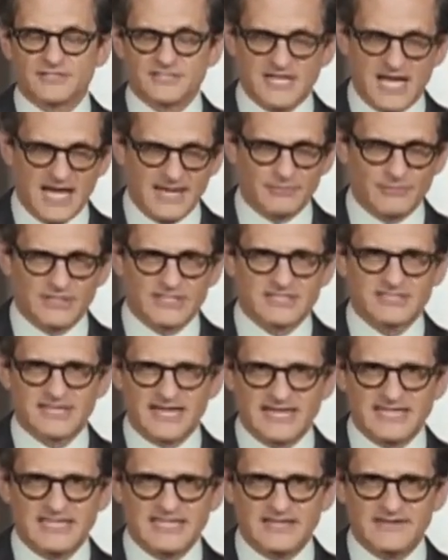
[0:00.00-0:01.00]
timeless
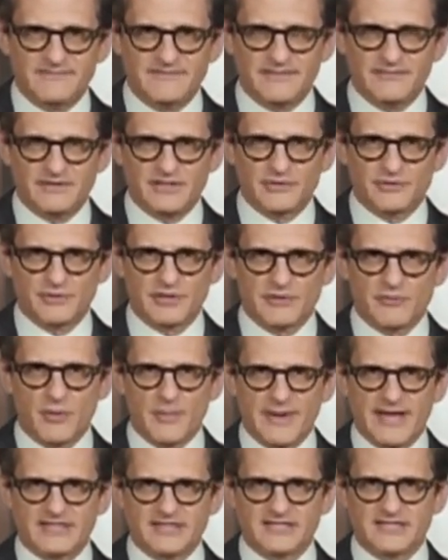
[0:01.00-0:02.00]
1953
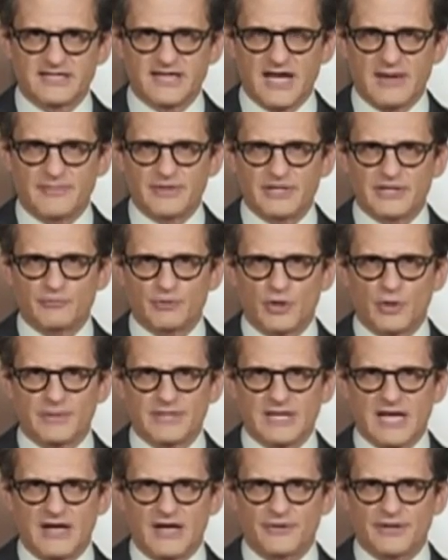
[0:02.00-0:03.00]
romantic comedy Roman
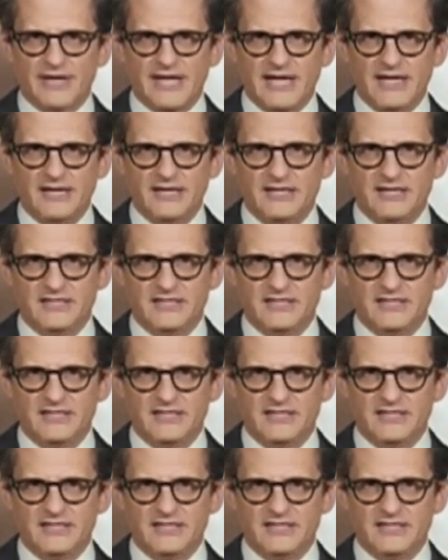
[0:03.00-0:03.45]
Holiday.